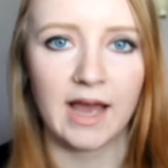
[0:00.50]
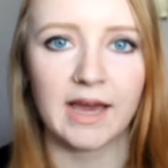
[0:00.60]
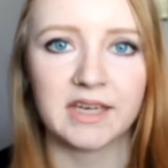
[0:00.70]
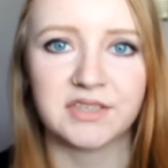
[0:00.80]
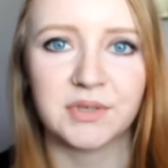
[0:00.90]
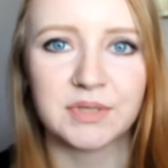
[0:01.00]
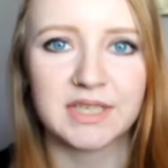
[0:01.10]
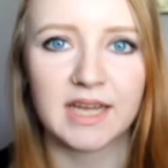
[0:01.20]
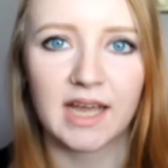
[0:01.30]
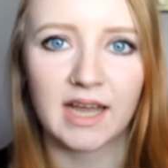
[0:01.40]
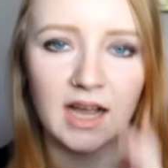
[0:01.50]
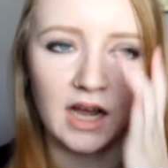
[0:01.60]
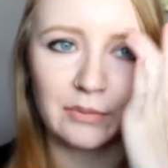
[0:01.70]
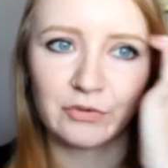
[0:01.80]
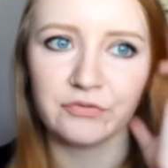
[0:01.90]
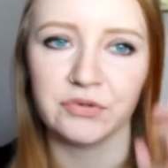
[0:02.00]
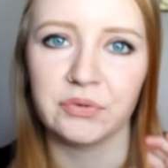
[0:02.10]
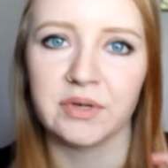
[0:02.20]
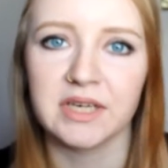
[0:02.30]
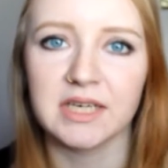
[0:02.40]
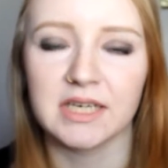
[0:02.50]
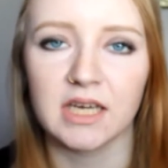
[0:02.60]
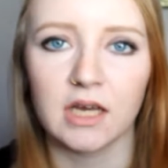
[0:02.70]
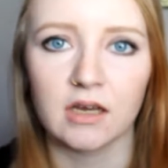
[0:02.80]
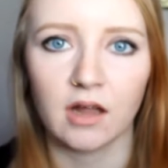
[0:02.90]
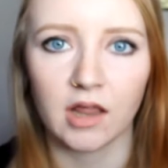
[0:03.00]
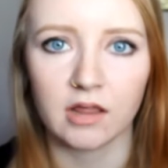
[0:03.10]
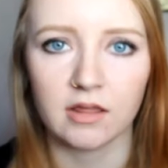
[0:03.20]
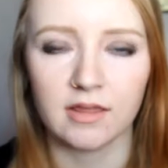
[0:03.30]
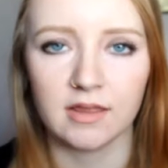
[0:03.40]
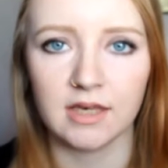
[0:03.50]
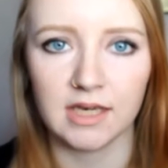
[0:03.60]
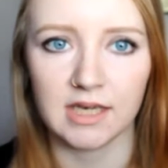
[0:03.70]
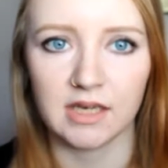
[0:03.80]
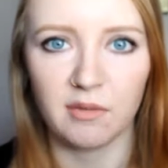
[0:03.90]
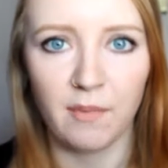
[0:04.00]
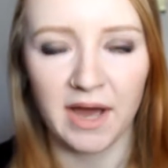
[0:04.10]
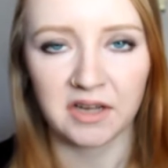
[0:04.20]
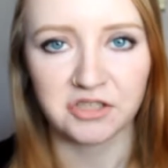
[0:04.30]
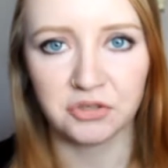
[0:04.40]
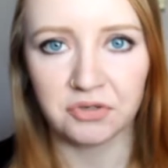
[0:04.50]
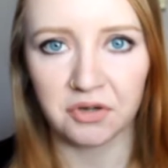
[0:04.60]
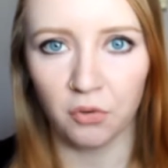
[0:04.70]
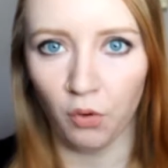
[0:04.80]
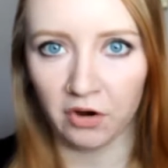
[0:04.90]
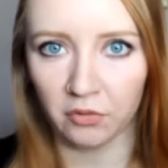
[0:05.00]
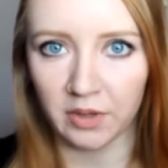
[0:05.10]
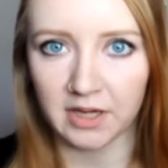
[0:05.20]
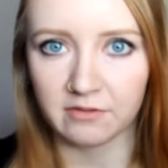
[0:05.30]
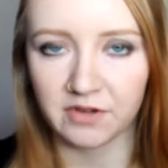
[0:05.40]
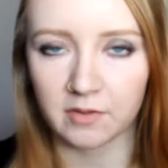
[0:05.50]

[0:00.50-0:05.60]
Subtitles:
Hey, so today I'm reviewing the MAC Studio Waterweight